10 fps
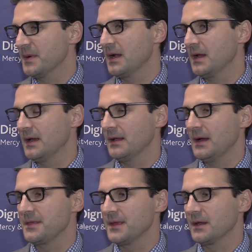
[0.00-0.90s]
But I,
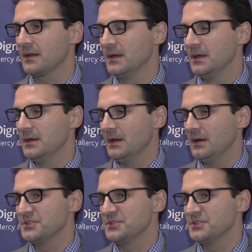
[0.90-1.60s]
I, think how